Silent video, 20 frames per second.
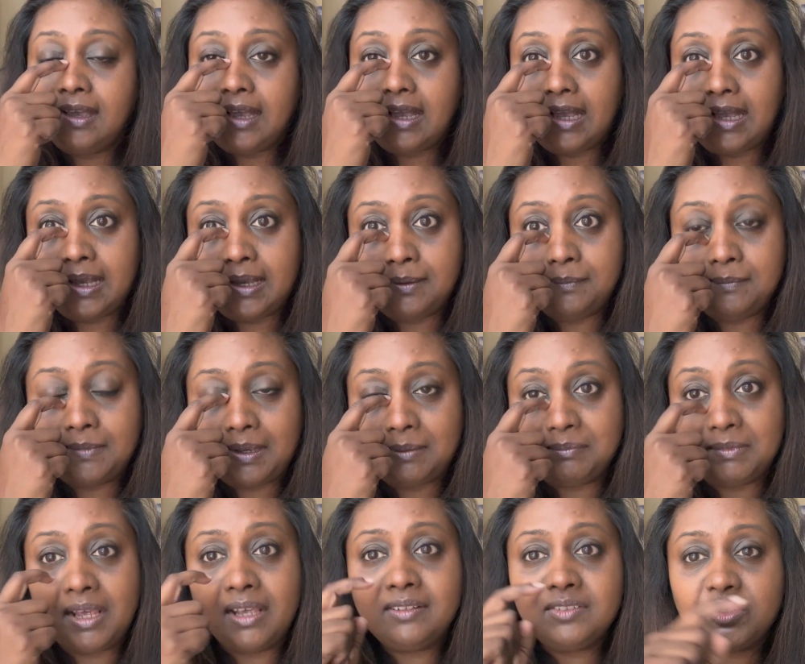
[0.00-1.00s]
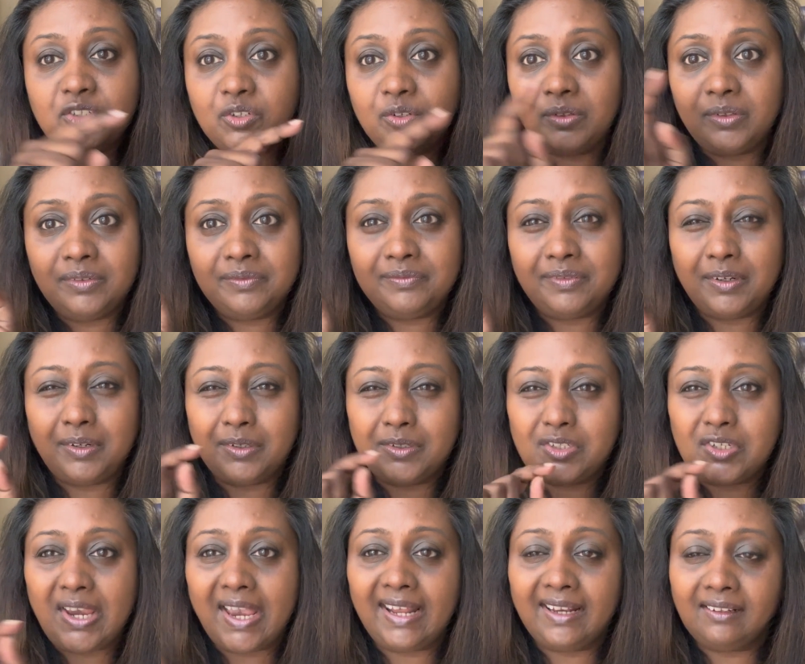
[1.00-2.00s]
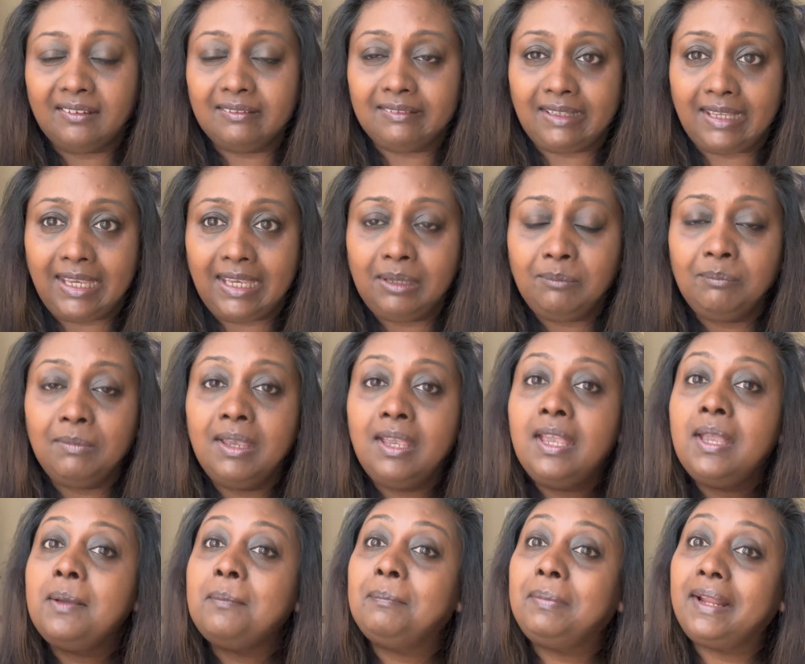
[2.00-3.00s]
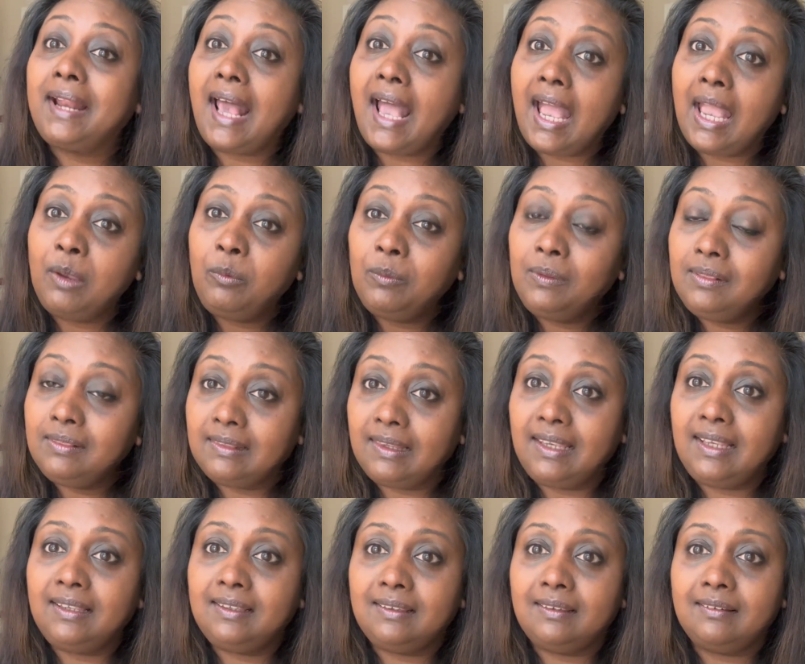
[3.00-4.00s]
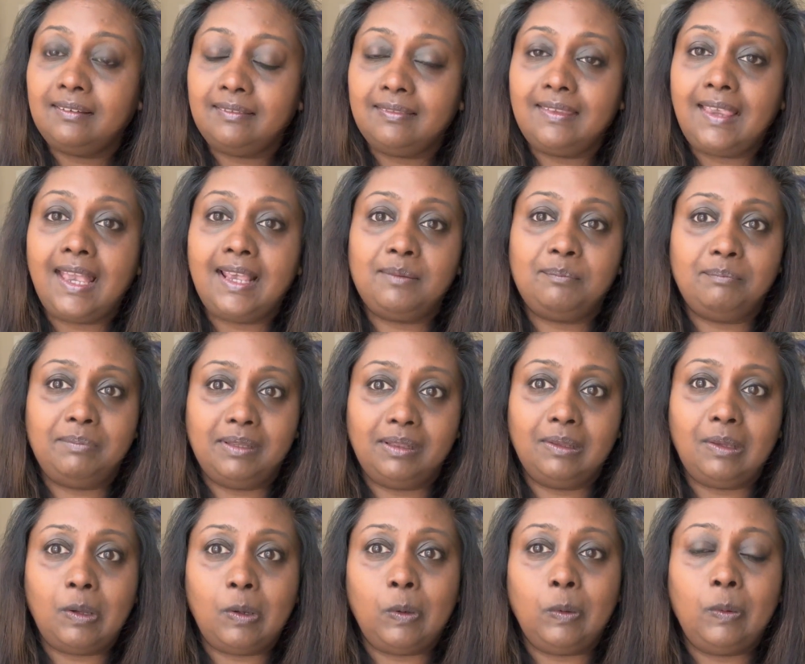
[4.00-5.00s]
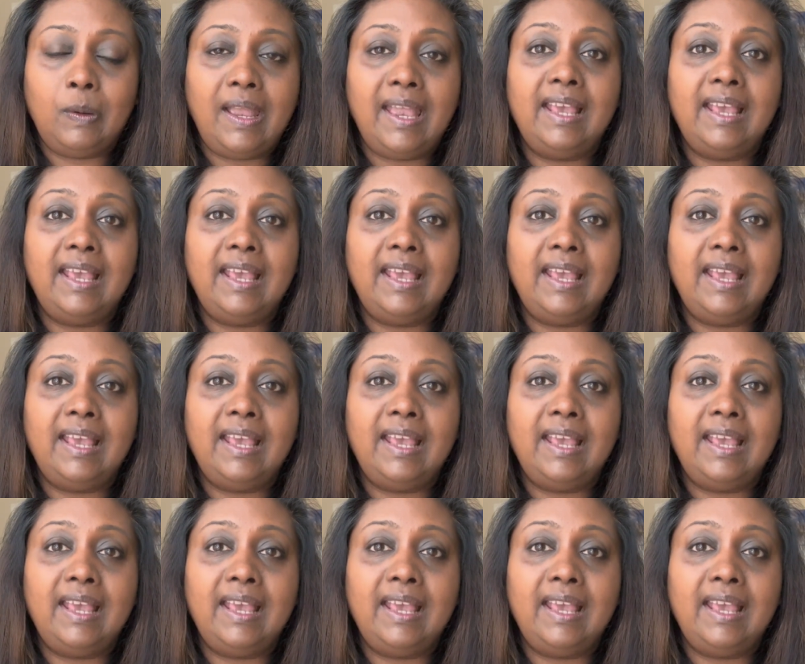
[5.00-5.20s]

I'm not sure of her channel name, but I will link that below.